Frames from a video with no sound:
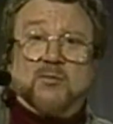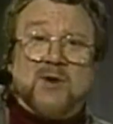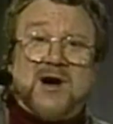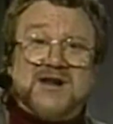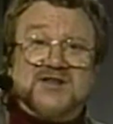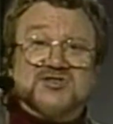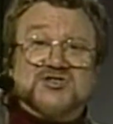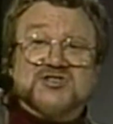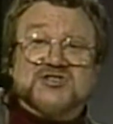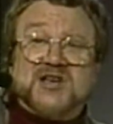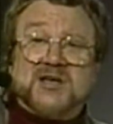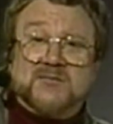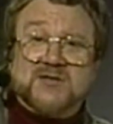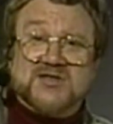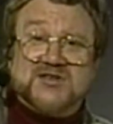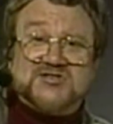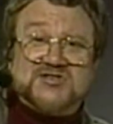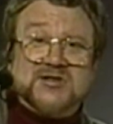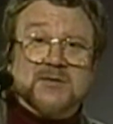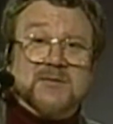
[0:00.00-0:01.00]
Why didn't you tell me
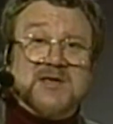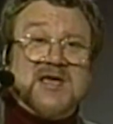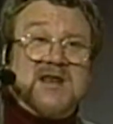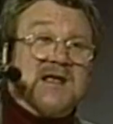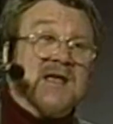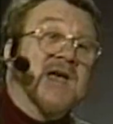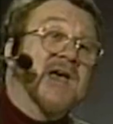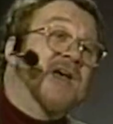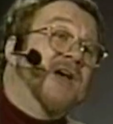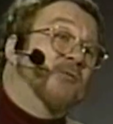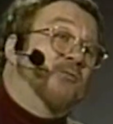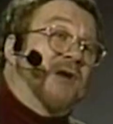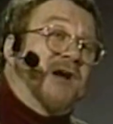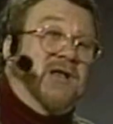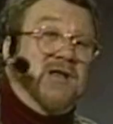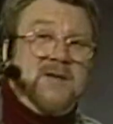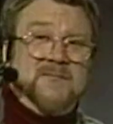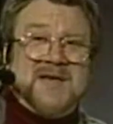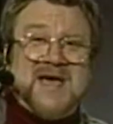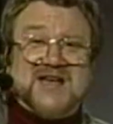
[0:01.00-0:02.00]
this in the beginning?
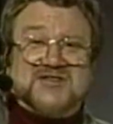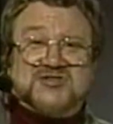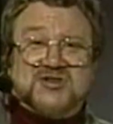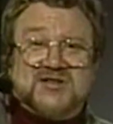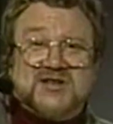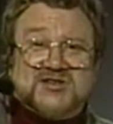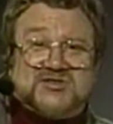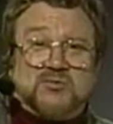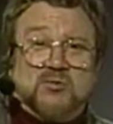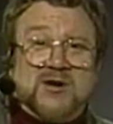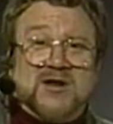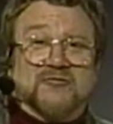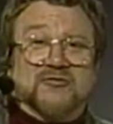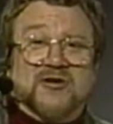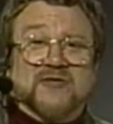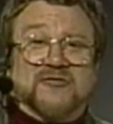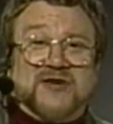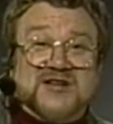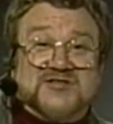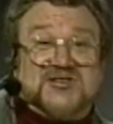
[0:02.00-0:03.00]
Well, imagine this. What
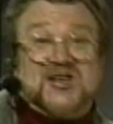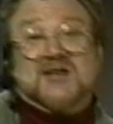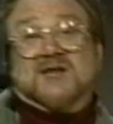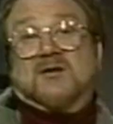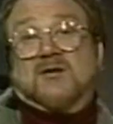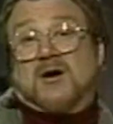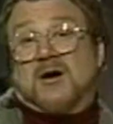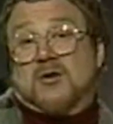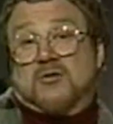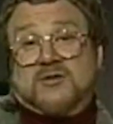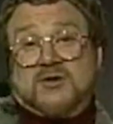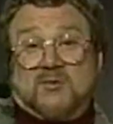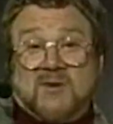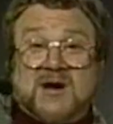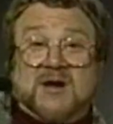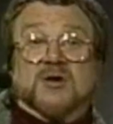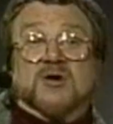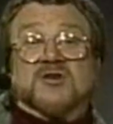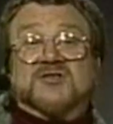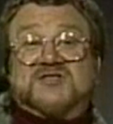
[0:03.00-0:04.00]
if I said, oh, you
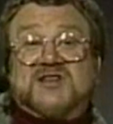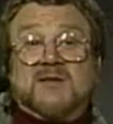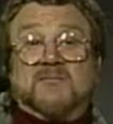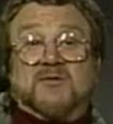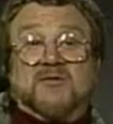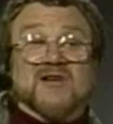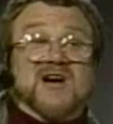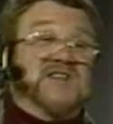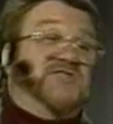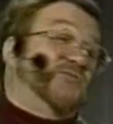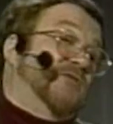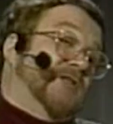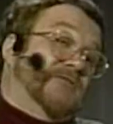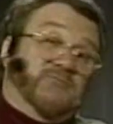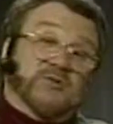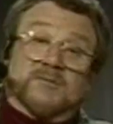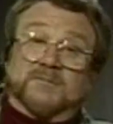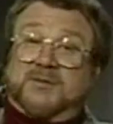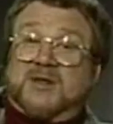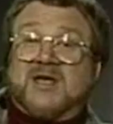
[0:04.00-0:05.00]
want to learn to improvise? Well,
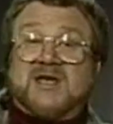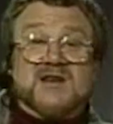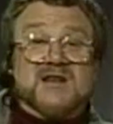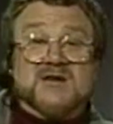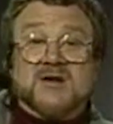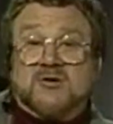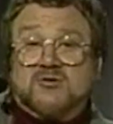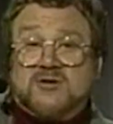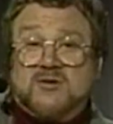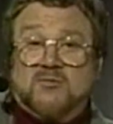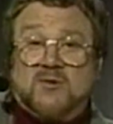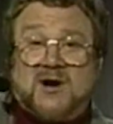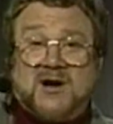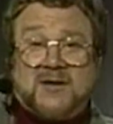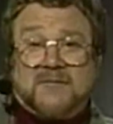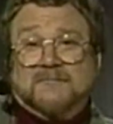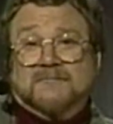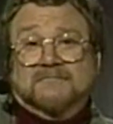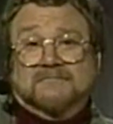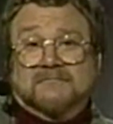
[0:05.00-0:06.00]
we'll play any note you
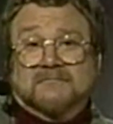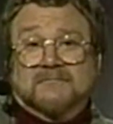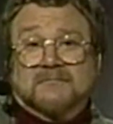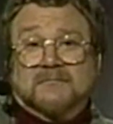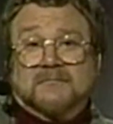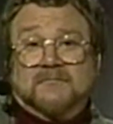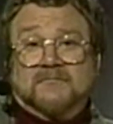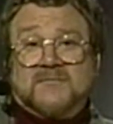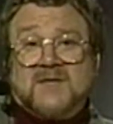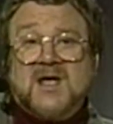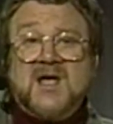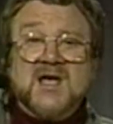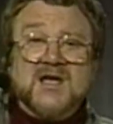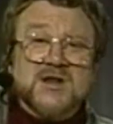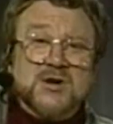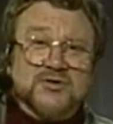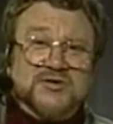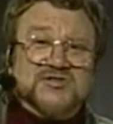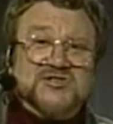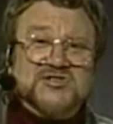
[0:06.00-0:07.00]
want.
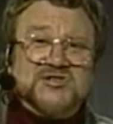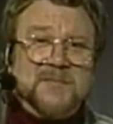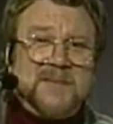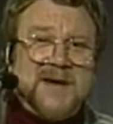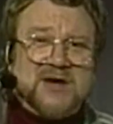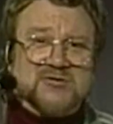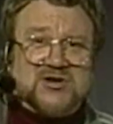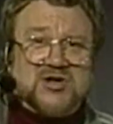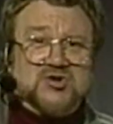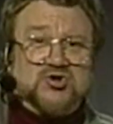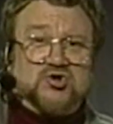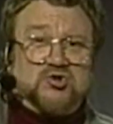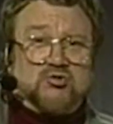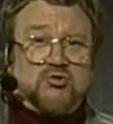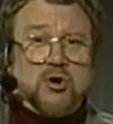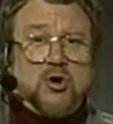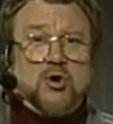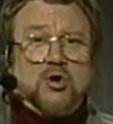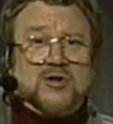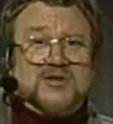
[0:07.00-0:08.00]
You know, this is about
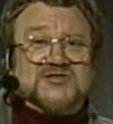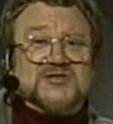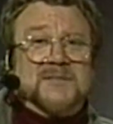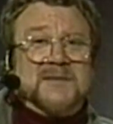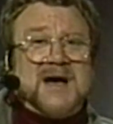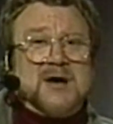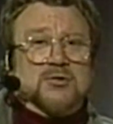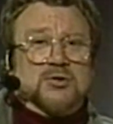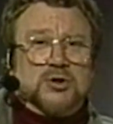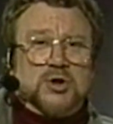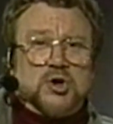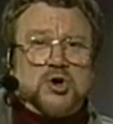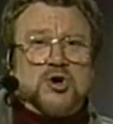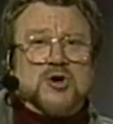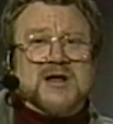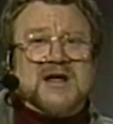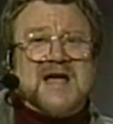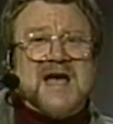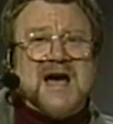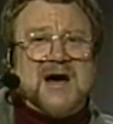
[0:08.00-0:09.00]
control. It's about
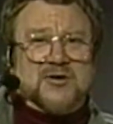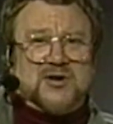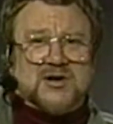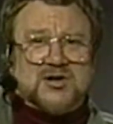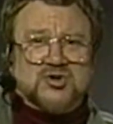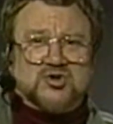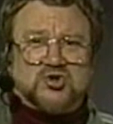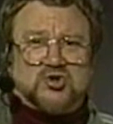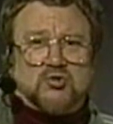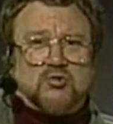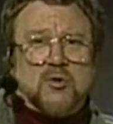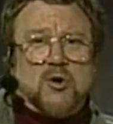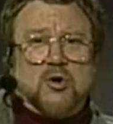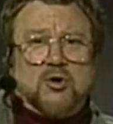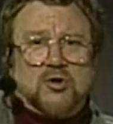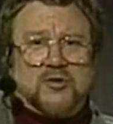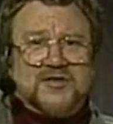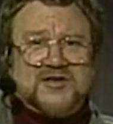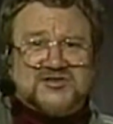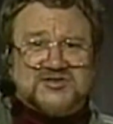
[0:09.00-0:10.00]
learning how to
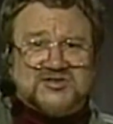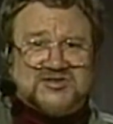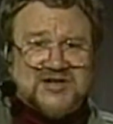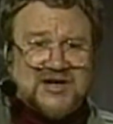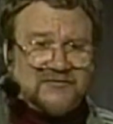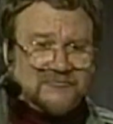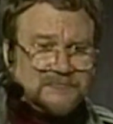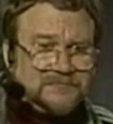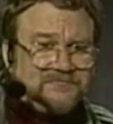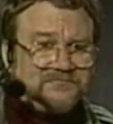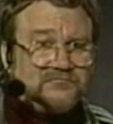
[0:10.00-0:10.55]
control this stuff.